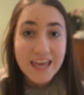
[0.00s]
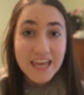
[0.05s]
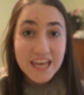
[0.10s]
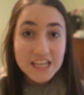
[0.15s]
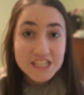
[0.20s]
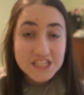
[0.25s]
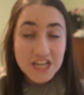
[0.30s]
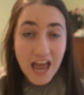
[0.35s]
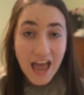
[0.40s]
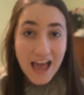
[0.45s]

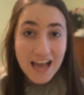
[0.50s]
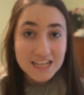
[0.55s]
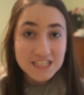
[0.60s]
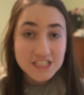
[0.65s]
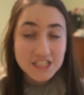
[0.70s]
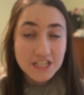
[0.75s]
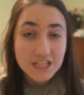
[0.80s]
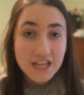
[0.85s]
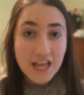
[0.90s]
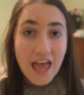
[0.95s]
Each
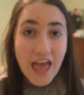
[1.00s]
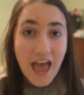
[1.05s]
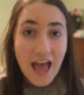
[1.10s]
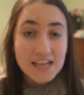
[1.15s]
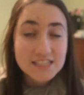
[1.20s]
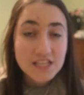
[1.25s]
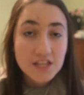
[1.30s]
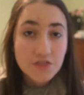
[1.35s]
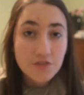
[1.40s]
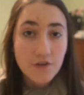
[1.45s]
action
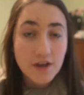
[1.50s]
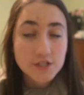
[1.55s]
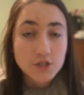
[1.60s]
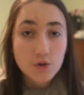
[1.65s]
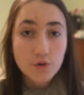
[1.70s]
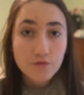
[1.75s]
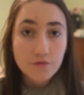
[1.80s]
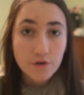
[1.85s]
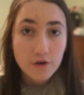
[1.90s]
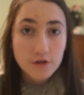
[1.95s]
has a
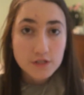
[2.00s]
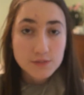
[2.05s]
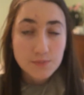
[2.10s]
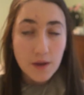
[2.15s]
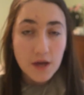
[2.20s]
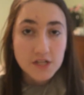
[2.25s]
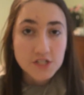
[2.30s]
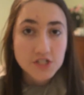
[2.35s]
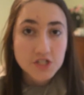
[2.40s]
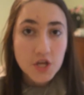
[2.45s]
threshold for
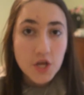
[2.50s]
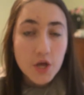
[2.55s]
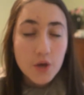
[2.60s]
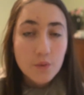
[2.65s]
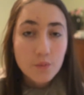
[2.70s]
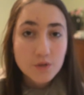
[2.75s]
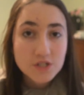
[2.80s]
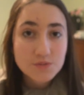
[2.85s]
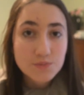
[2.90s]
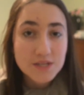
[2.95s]
response,
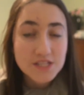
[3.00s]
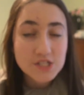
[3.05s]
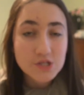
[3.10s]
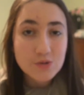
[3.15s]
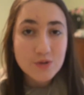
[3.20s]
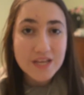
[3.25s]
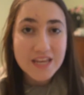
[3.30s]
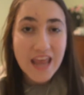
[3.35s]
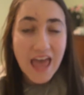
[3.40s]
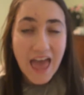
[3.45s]
which means
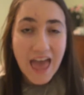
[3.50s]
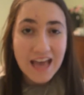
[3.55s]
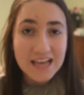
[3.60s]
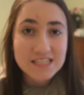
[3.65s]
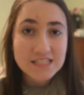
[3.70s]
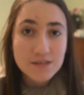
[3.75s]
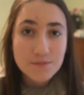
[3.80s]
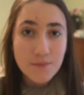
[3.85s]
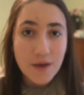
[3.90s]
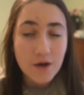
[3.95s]
you need
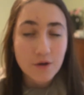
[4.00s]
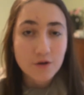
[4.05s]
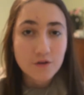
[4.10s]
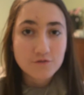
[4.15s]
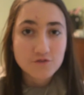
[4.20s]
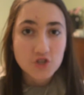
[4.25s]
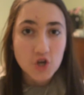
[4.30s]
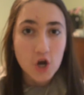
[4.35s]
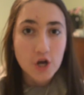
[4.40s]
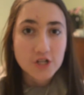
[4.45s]
X amount
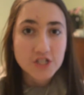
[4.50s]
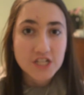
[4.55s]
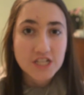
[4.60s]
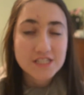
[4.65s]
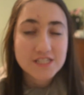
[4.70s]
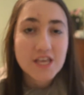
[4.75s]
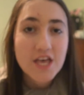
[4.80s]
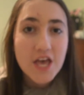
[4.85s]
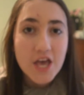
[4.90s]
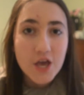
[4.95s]
of
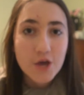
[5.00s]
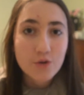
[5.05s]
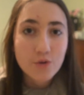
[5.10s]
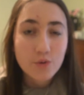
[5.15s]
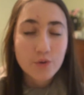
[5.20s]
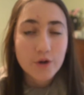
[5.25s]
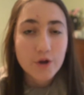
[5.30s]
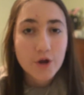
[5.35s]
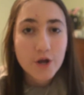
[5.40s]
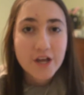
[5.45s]
charges in
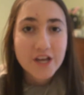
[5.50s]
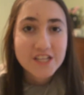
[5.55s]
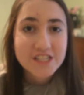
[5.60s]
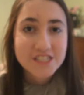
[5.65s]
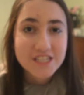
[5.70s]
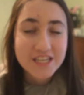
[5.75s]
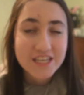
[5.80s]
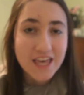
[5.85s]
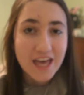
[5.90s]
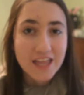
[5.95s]
order
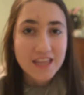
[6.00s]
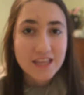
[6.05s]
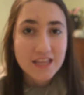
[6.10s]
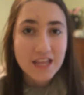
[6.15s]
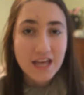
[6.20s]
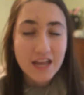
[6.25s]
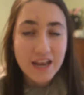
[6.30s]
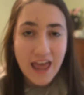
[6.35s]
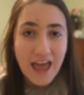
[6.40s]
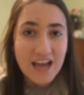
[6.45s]
to get
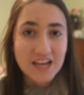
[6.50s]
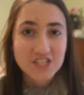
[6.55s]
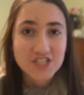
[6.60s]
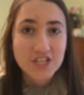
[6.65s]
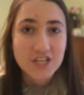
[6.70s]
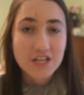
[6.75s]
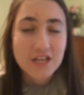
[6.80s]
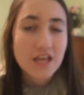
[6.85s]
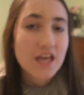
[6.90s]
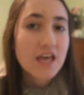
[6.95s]
an
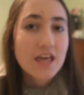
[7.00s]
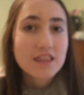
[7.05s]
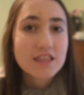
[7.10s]
action.